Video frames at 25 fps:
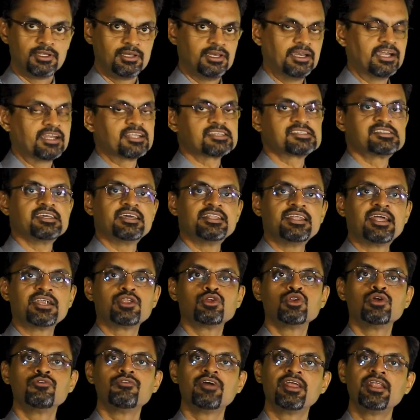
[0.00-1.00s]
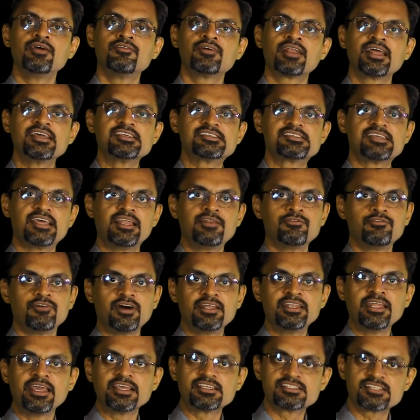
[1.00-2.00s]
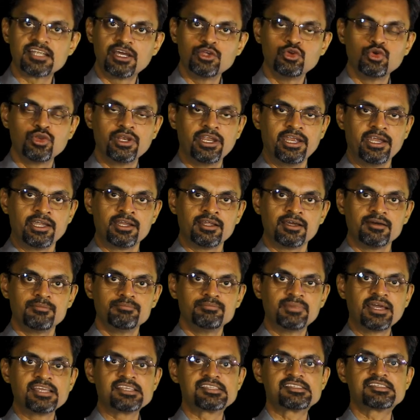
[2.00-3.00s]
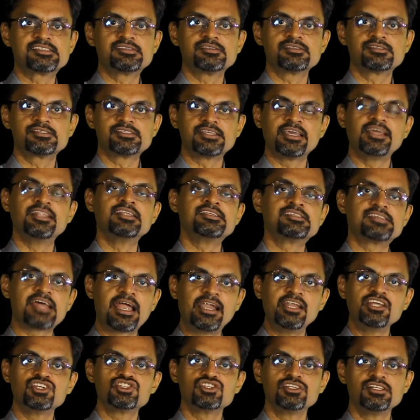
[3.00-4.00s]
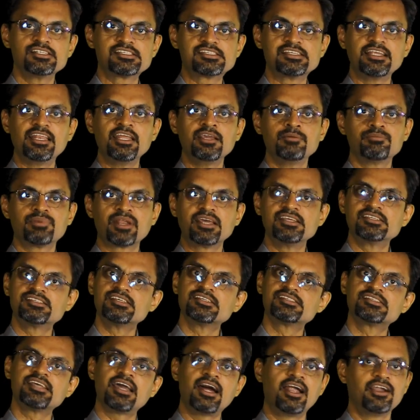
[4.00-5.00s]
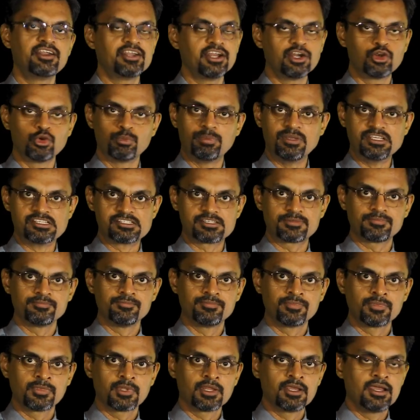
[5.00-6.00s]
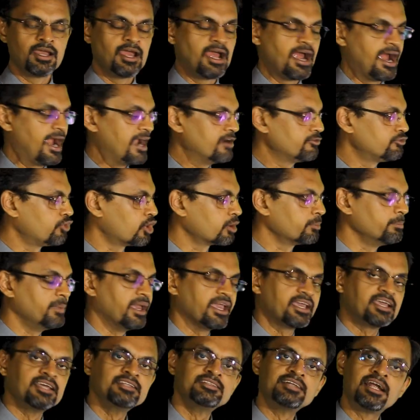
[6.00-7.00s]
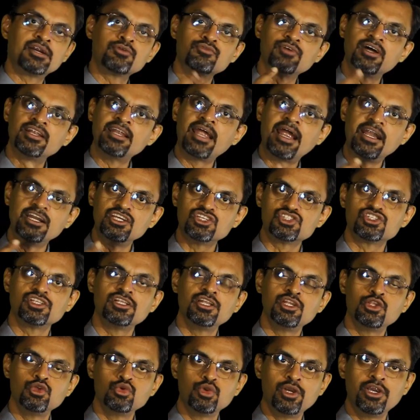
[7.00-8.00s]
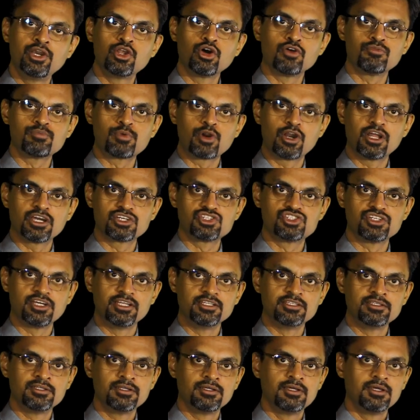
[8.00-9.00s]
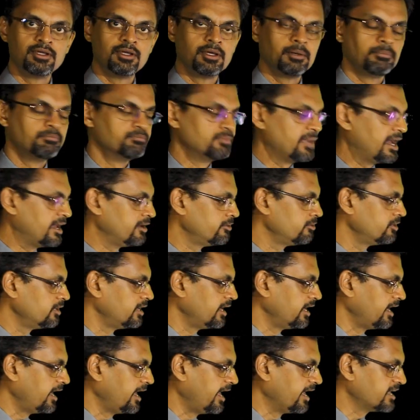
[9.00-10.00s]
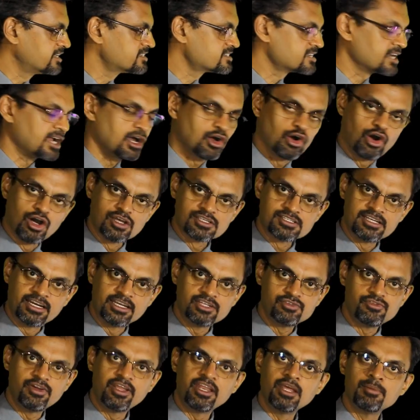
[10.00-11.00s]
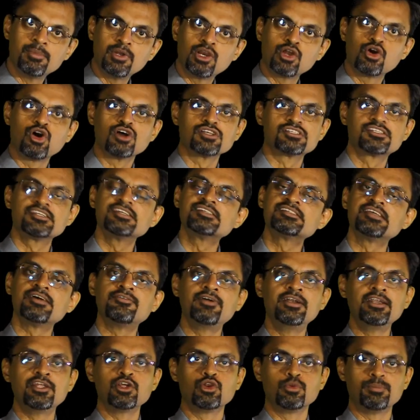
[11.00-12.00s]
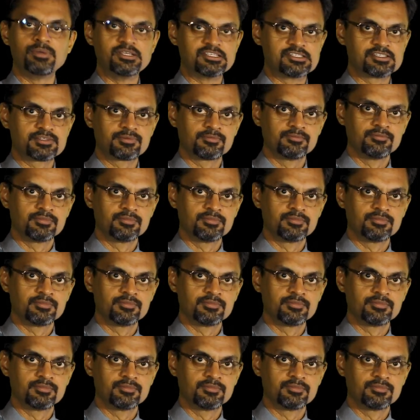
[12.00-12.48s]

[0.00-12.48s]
Let us say that whenever I sell one extra unit, my sales additional selling price is say 100 rupees, and for making that one additional unit of production, my extra cost, that is variable cost, is 70 rupees.